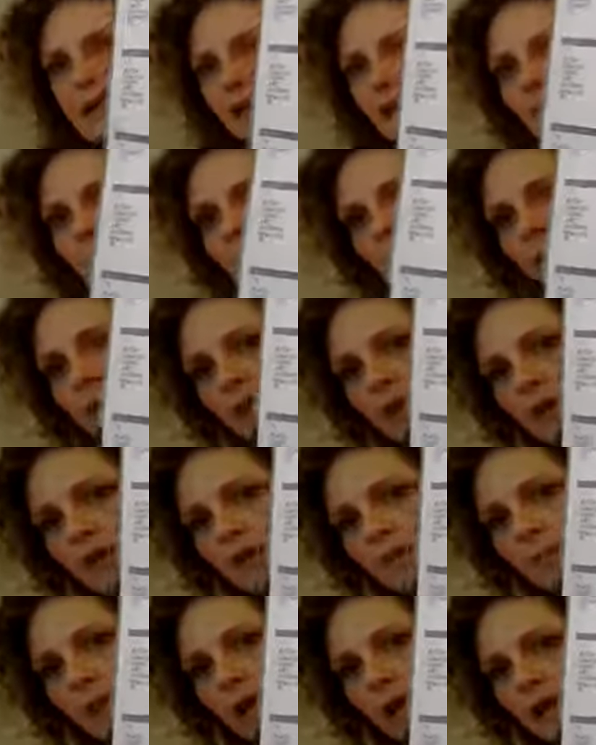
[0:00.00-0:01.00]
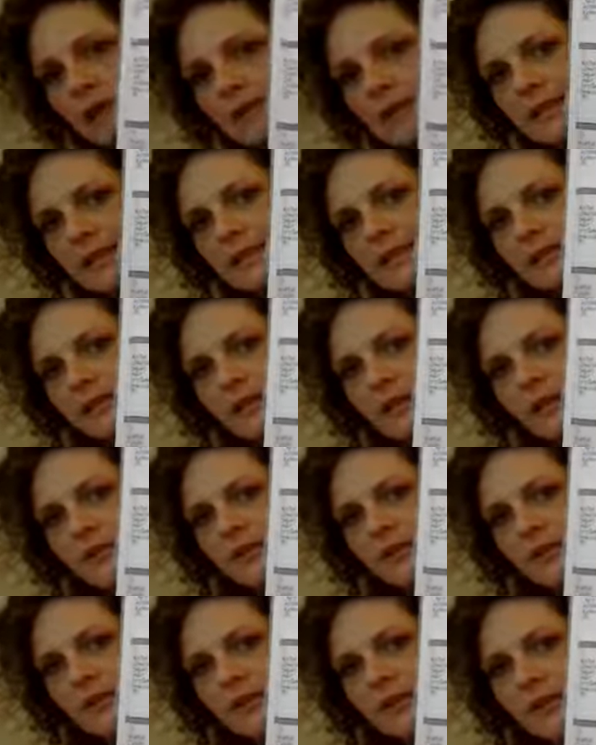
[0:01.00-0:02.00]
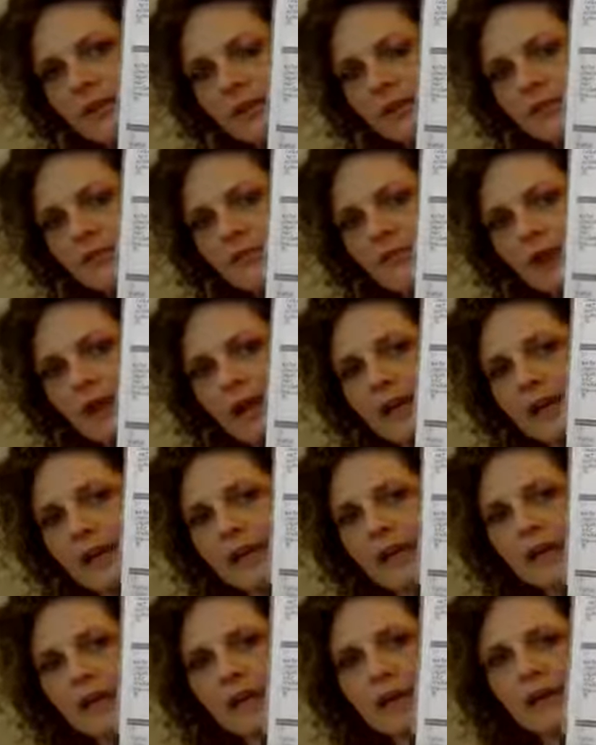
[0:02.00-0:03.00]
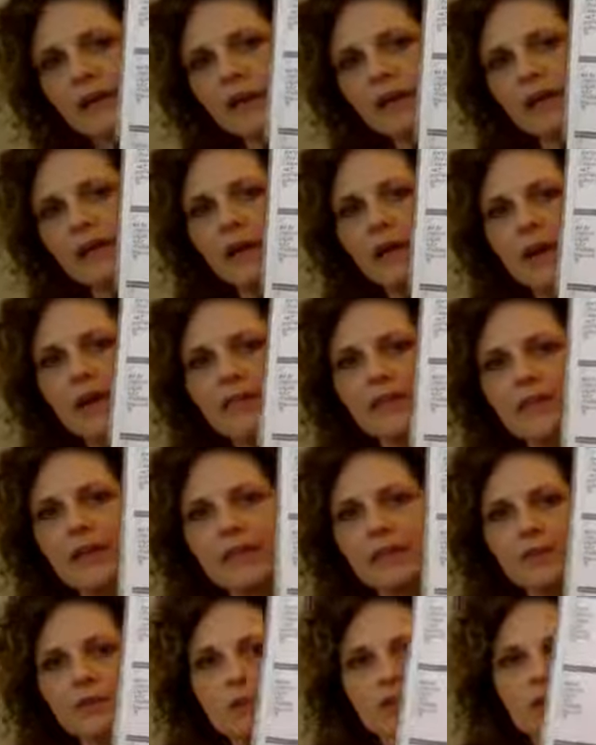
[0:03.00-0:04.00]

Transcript: Here are my other block days, and then a full day on Friday. And then you